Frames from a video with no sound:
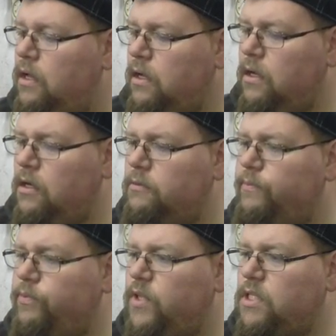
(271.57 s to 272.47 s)

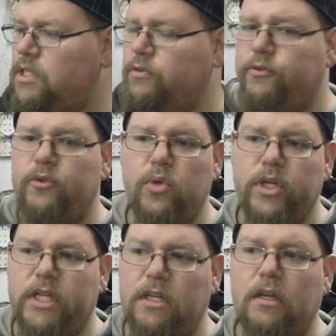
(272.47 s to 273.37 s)
Um, the Gen
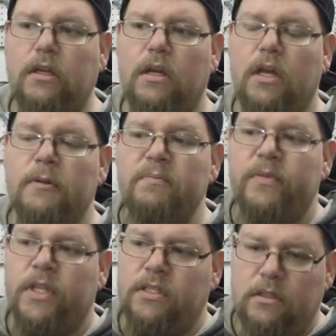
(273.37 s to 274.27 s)
4 kit
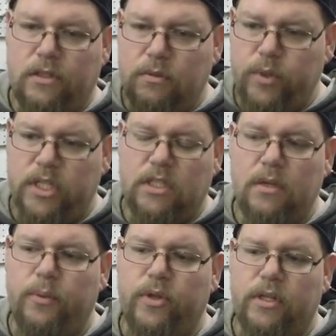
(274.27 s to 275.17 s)
is a good bit
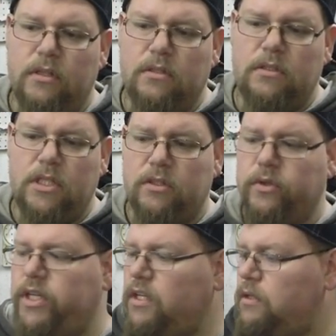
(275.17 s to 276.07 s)
cheaper than the Gen
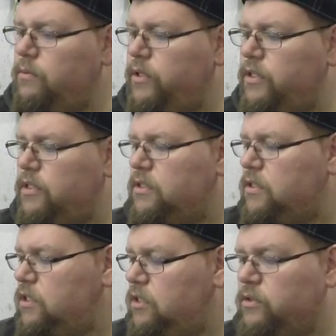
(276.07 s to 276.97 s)
3 kit because
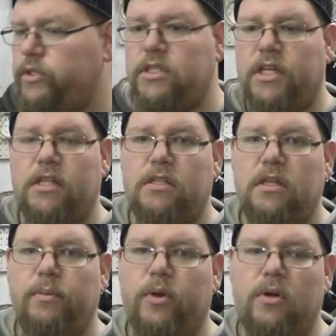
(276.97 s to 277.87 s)
the Gen 3's got these
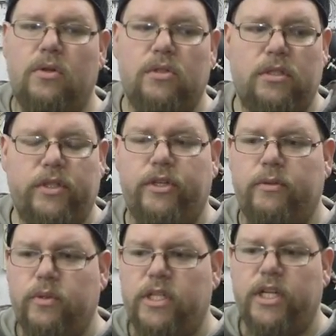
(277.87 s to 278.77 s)
deeper holes, so it
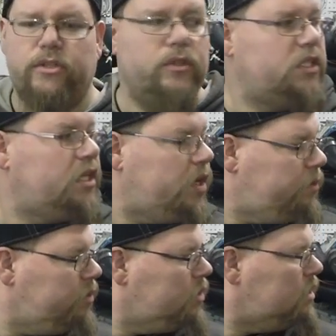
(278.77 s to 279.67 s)
comes with an extra
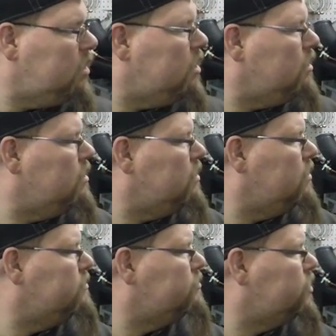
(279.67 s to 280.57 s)
tap. And
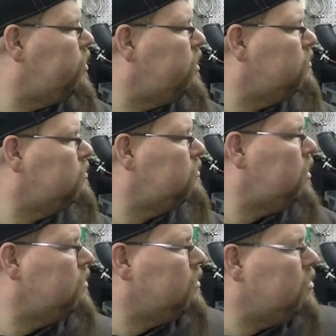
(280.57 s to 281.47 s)
um, so that's,
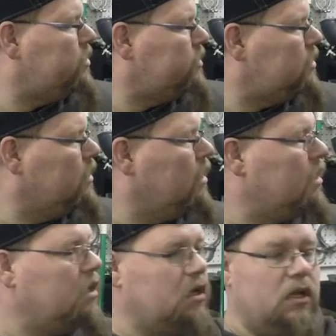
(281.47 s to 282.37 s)
that's costly
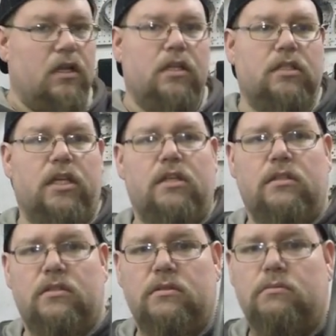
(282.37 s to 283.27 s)
and this
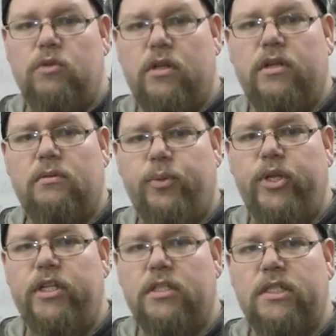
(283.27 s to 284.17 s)
guy's, you know, it's a
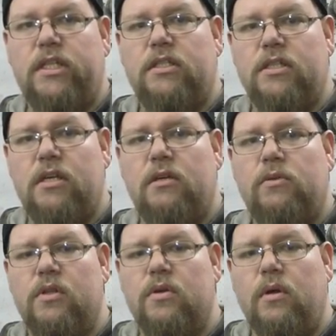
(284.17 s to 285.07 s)
pretty good sized tap,
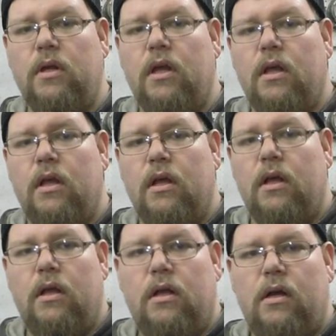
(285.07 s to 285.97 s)
so,
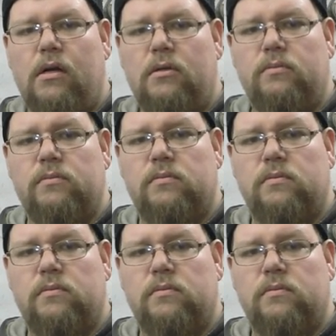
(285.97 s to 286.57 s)
um,